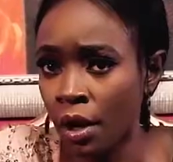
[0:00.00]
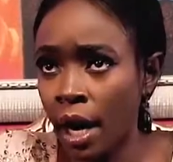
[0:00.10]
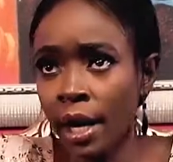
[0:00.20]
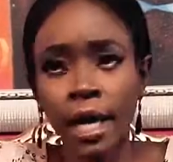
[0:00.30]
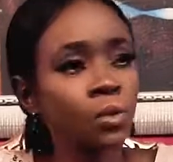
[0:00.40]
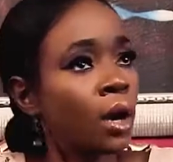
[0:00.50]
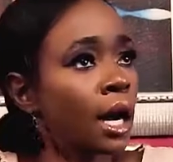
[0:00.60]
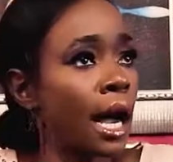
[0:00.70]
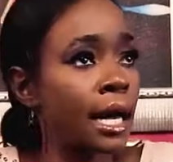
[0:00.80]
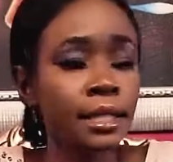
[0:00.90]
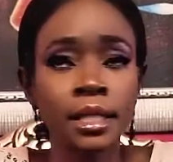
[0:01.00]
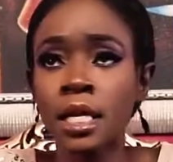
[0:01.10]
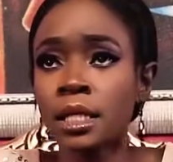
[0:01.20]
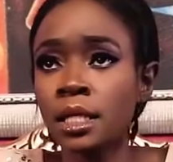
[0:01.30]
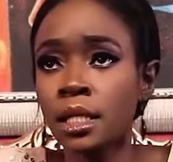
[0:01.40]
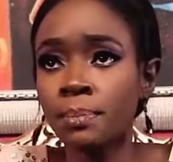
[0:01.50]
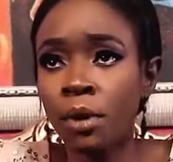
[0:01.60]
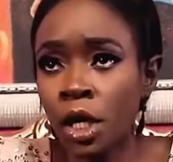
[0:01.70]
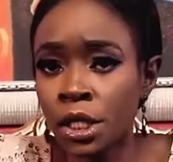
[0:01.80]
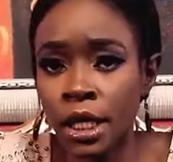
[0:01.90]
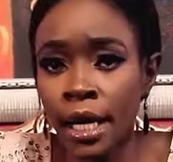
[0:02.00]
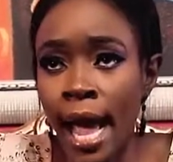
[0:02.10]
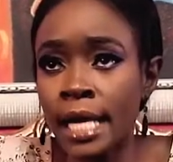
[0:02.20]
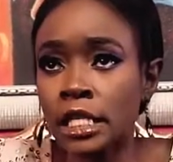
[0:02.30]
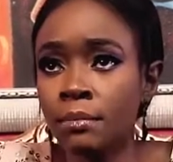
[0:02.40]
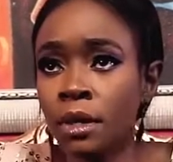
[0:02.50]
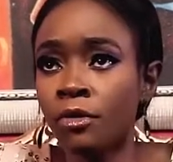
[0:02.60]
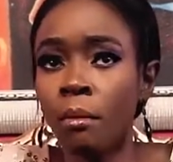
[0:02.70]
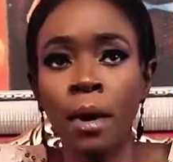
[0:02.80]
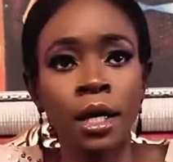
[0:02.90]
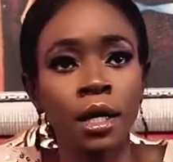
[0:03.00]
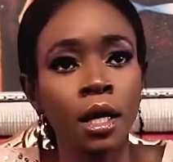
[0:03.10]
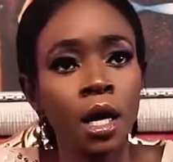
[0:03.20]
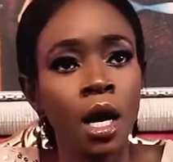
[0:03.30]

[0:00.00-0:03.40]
And guess what, guys? This person asked me for money.